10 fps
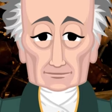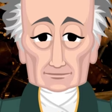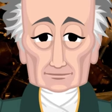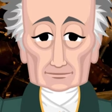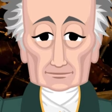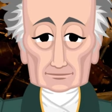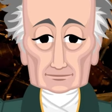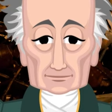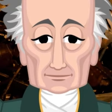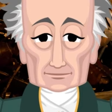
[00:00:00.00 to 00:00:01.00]

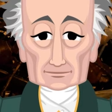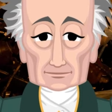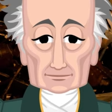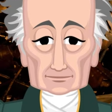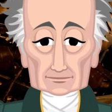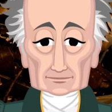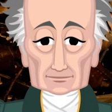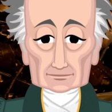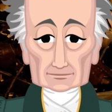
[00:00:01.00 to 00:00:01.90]
No one is speaking in this clip.